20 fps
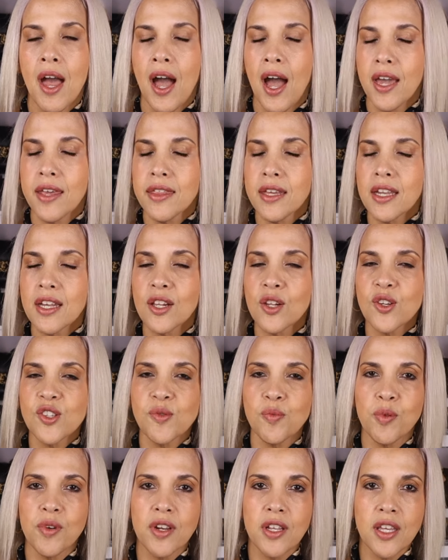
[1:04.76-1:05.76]
I think it
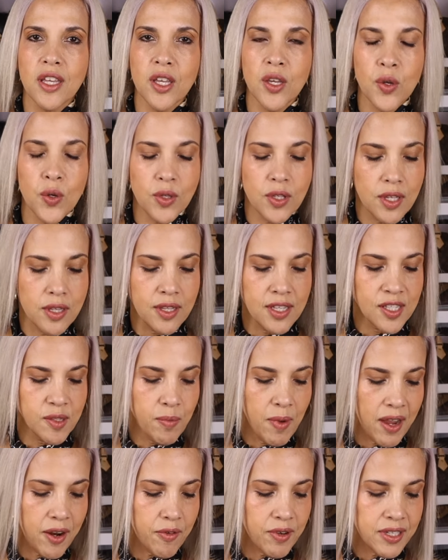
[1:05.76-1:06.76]
looks pretty cute. This
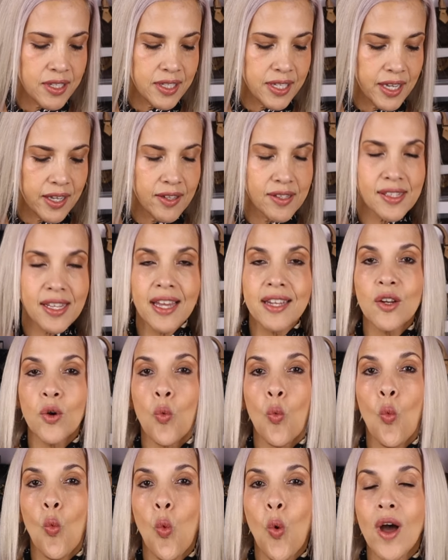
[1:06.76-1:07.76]
bag retails at
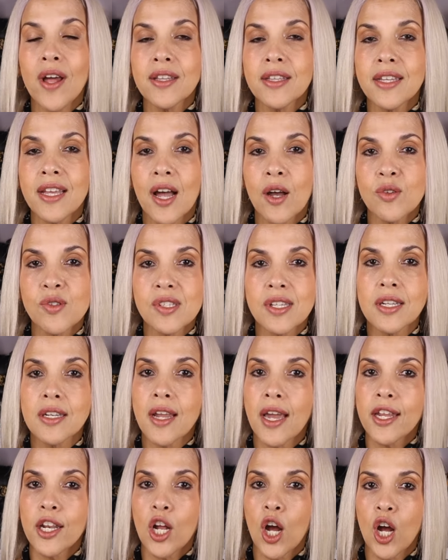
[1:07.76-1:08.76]

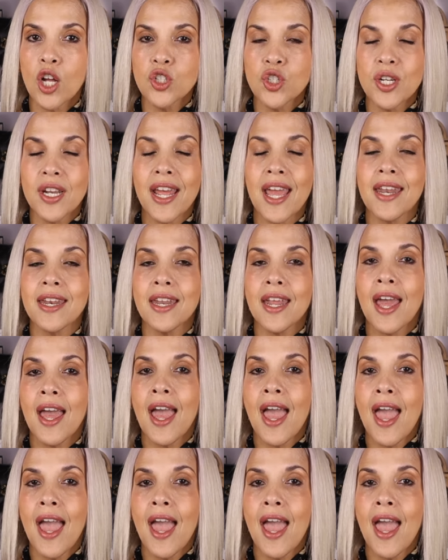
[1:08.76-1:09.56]
$1,980